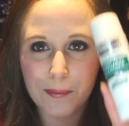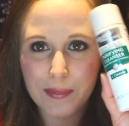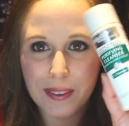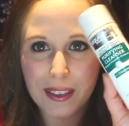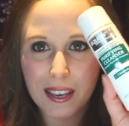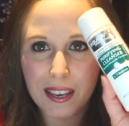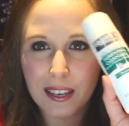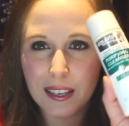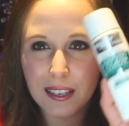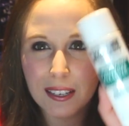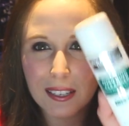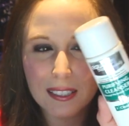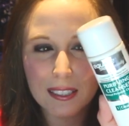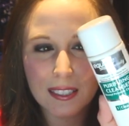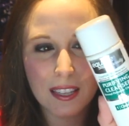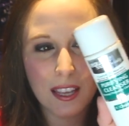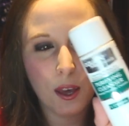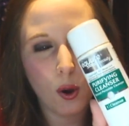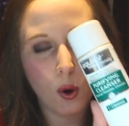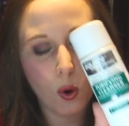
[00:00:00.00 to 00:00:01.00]
is
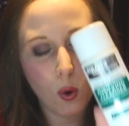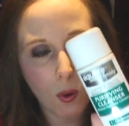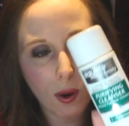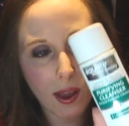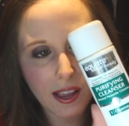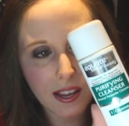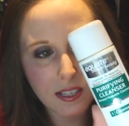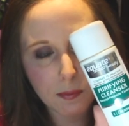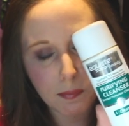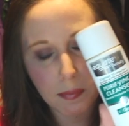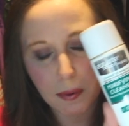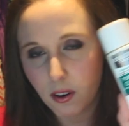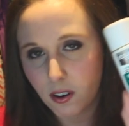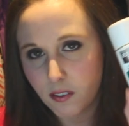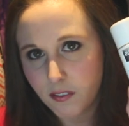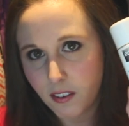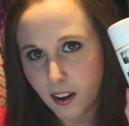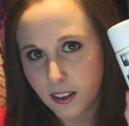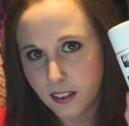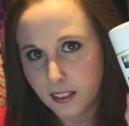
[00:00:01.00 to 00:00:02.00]
the Equate
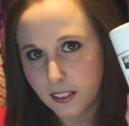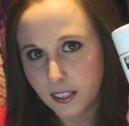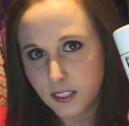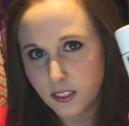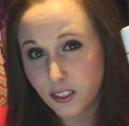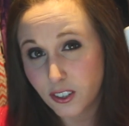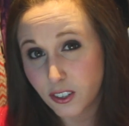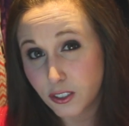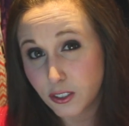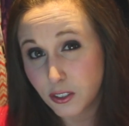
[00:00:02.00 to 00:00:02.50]
Purifying Cleanser.